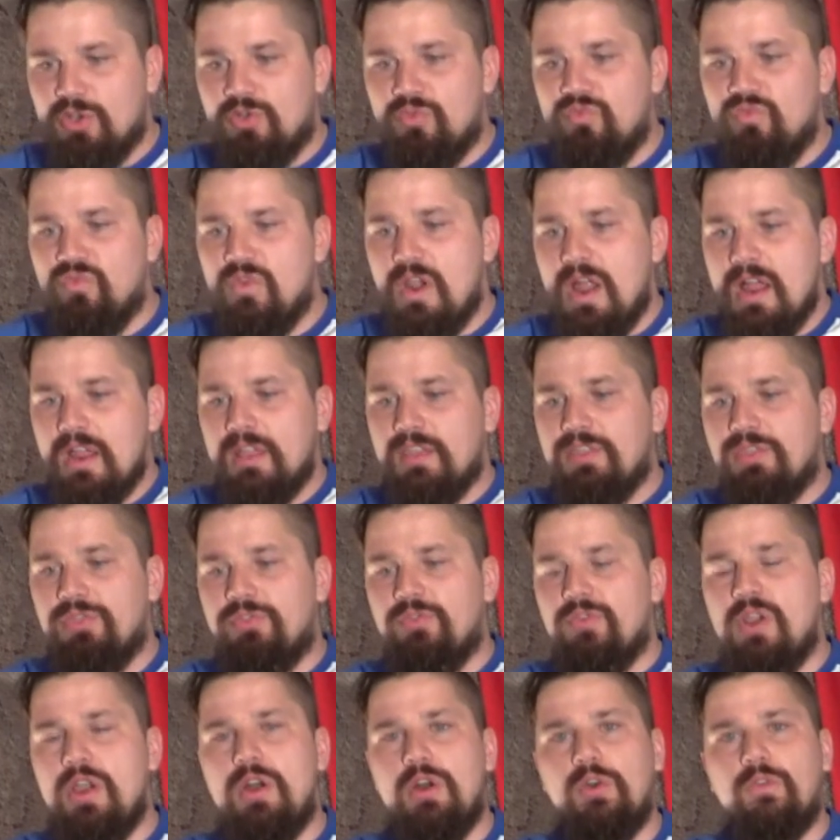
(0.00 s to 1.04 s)
Rock
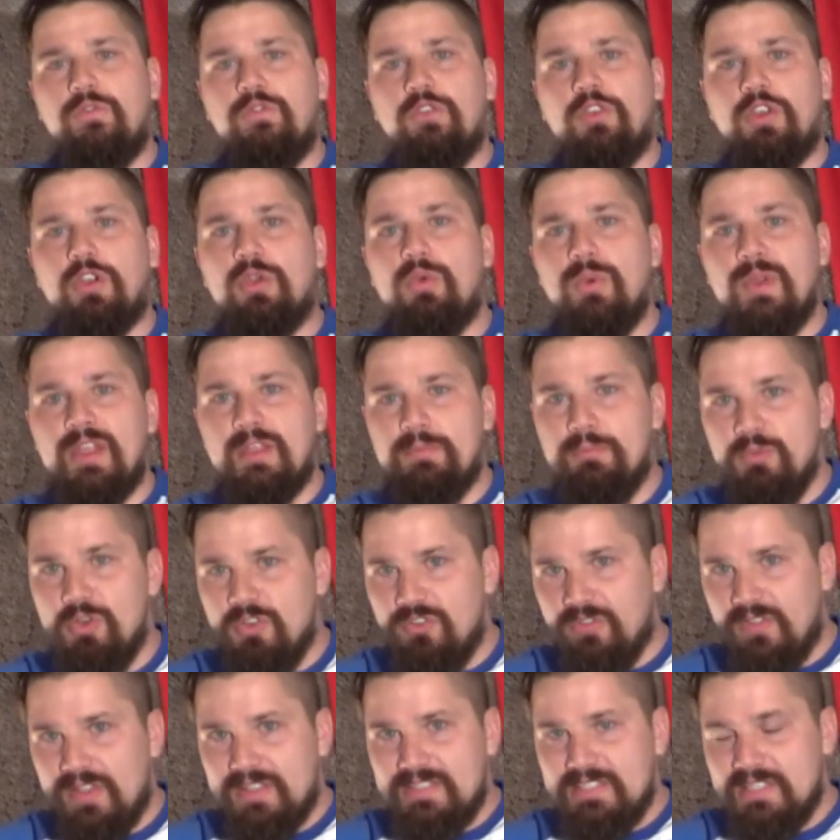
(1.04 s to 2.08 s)
Throw for a quick move,
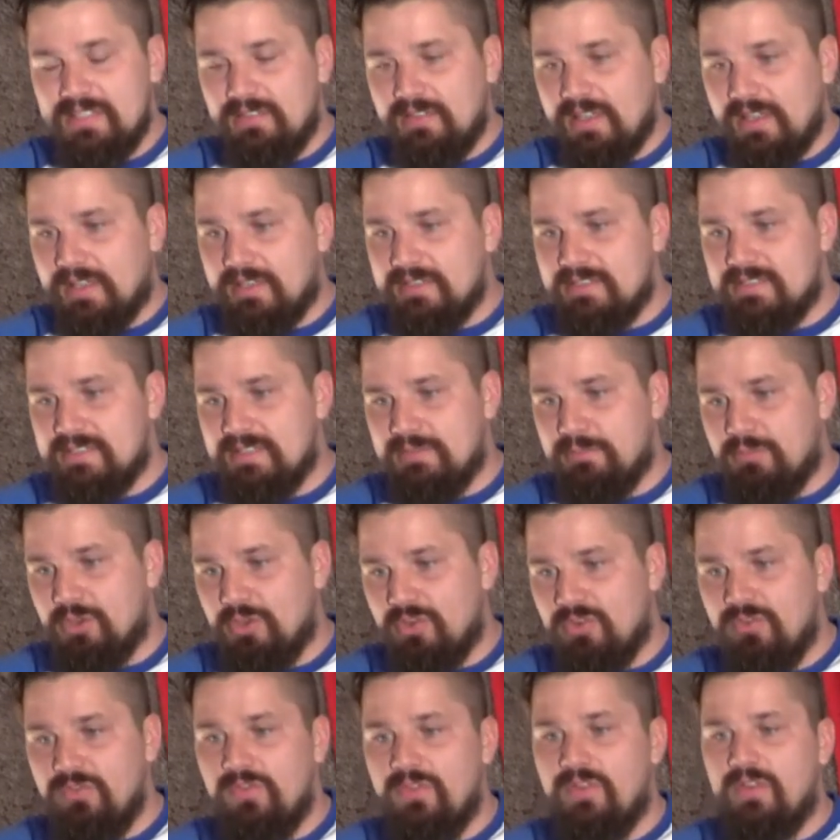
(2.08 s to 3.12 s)
that's a legacy
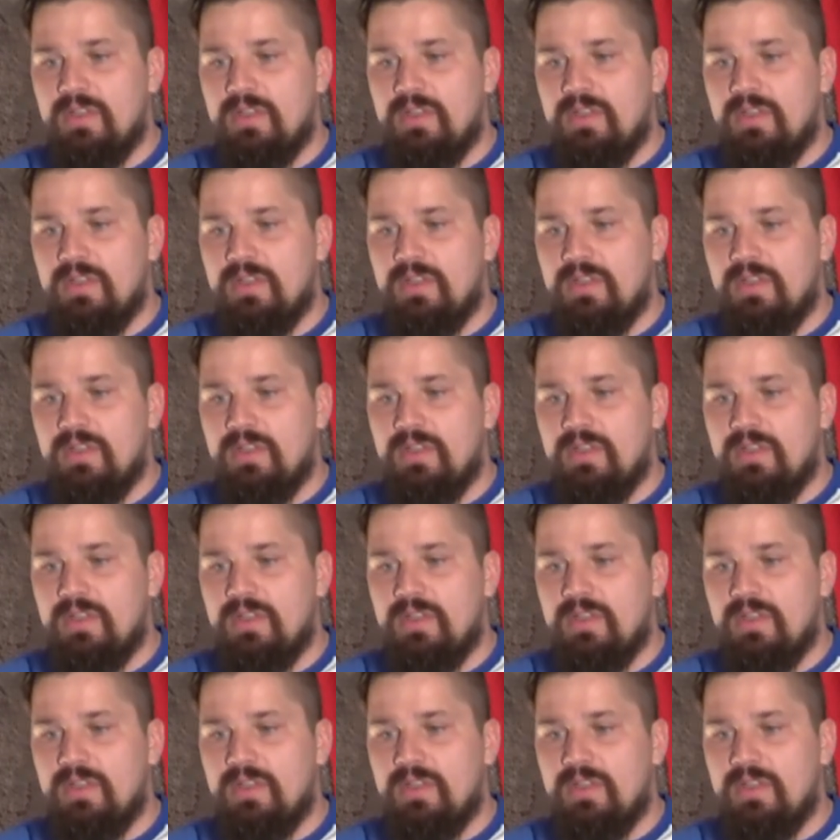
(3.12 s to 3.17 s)
move,